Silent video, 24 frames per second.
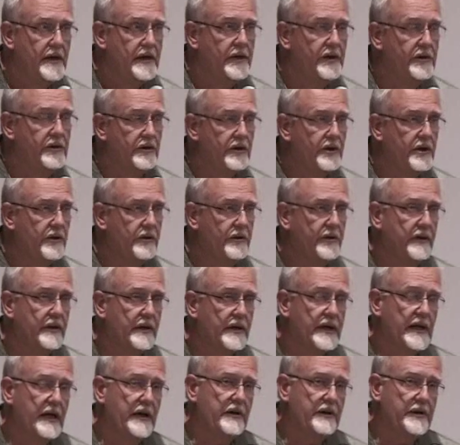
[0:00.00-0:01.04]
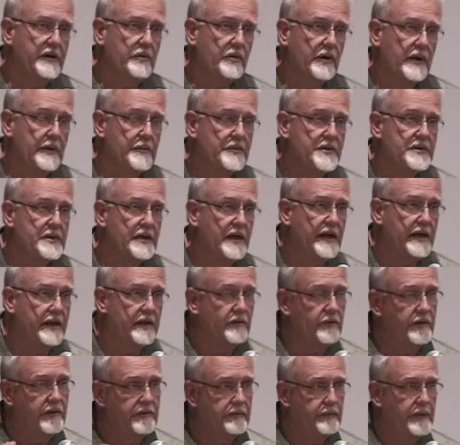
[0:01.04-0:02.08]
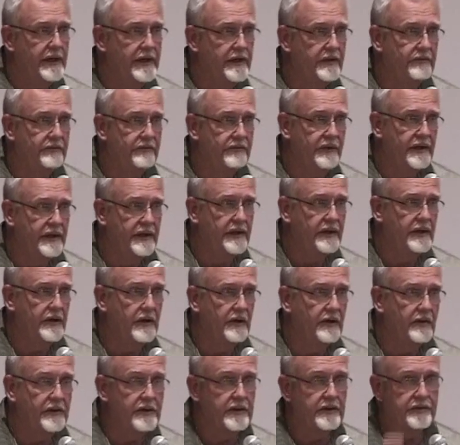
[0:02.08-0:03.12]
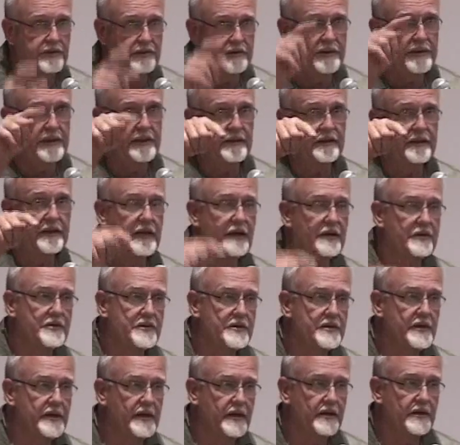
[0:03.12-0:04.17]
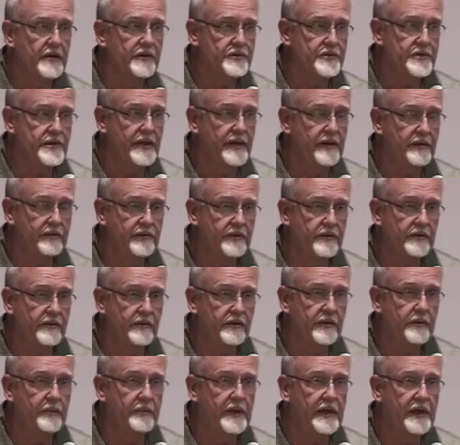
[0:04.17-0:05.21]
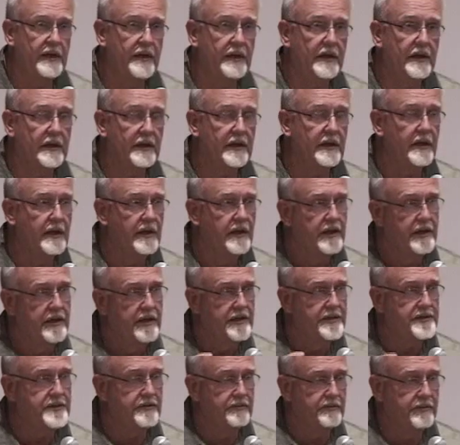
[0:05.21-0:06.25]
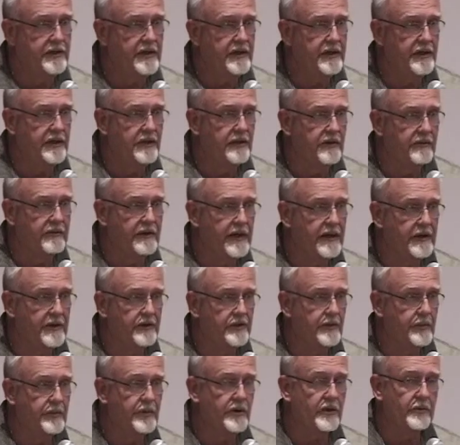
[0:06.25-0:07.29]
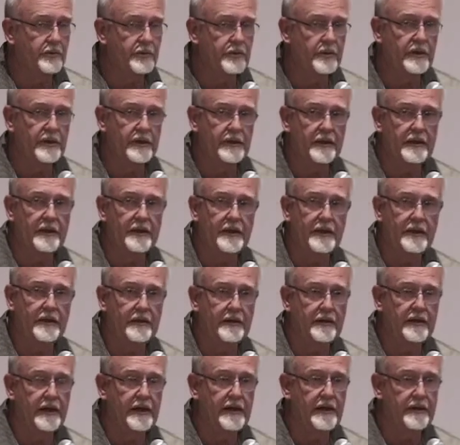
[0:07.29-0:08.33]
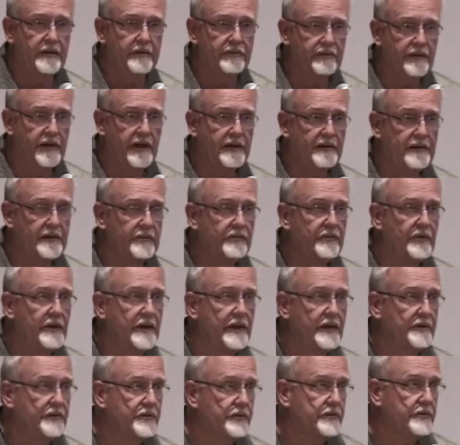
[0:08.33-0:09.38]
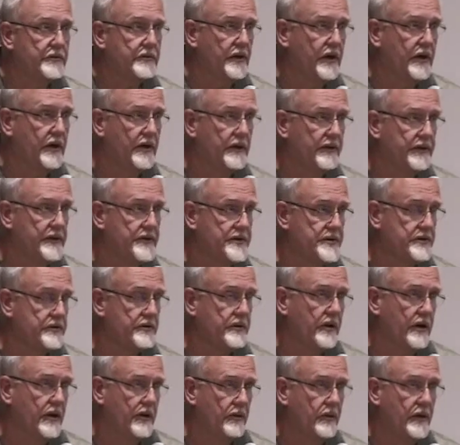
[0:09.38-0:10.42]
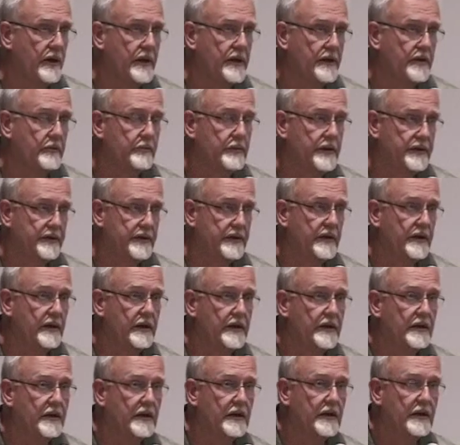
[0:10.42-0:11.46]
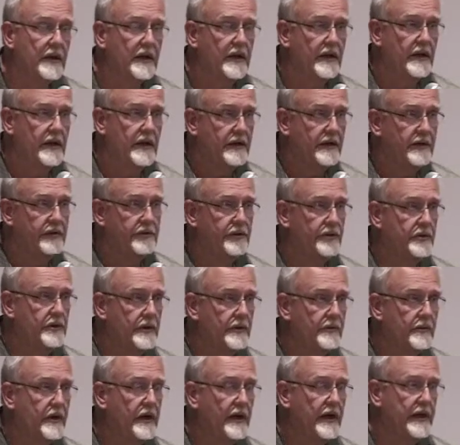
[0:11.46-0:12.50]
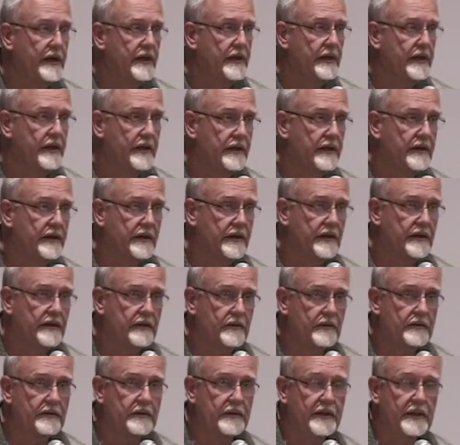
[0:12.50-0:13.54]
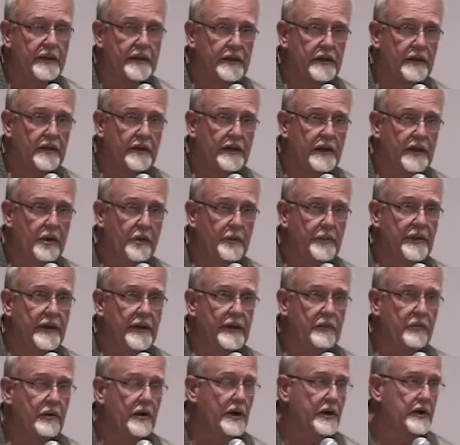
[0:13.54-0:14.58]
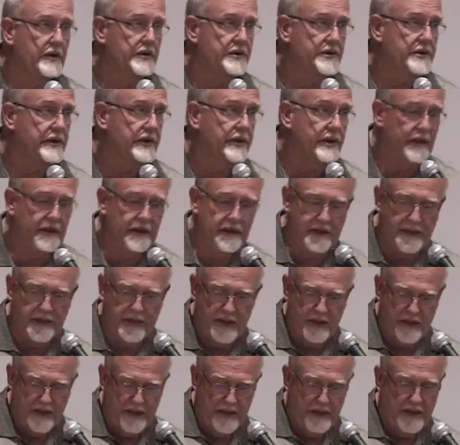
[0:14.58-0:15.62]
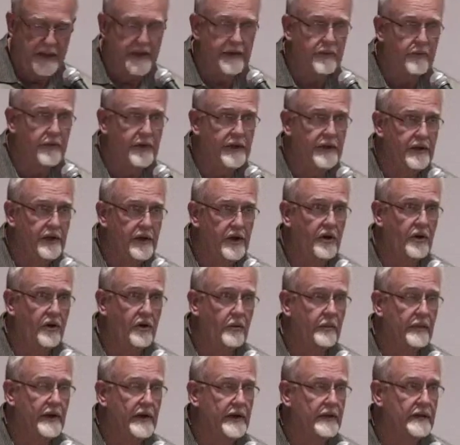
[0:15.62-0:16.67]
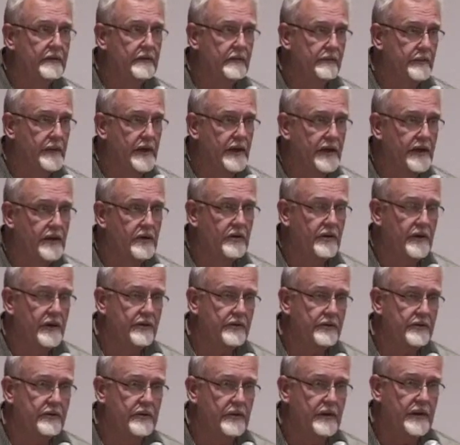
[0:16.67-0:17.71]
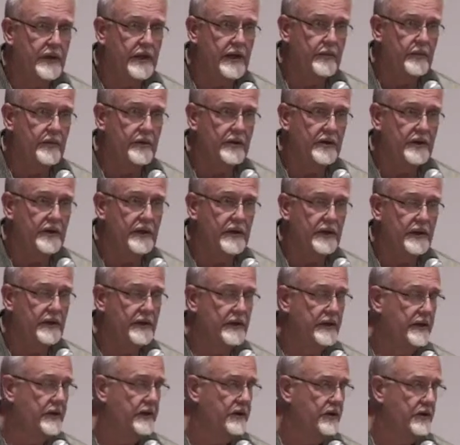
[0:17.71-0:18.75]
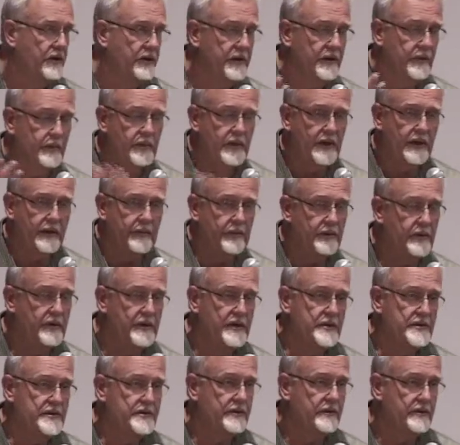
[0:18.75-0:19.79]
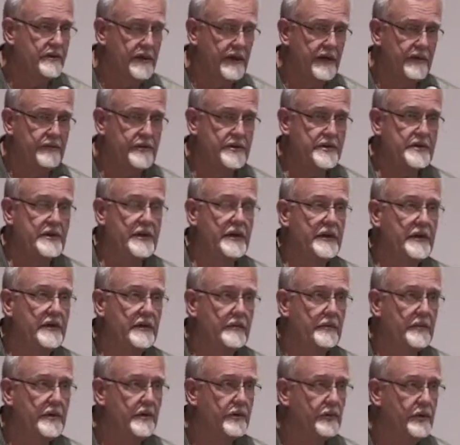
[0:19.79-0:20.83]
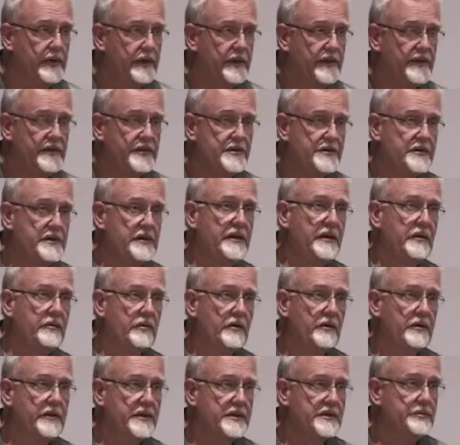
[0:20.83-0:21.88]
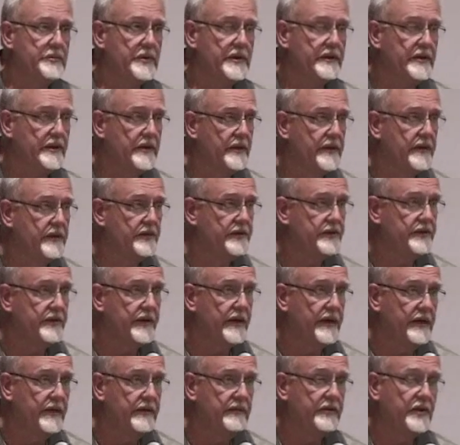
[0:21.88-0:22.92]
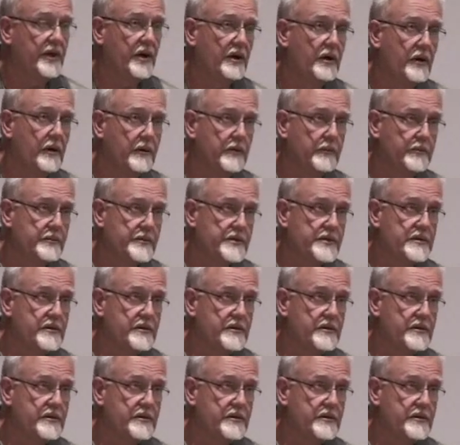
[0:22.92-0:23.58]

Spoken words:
You can go to the county website. We've made a video. You'll see it downstairs after the meeting. It's a video of how to appropriately and effectively install the straw wattle material. Do it right, and it'll help that water sheeting. And we know by going through the neighborhood, and I know your properties are devastated, but we did see where this material saved homes.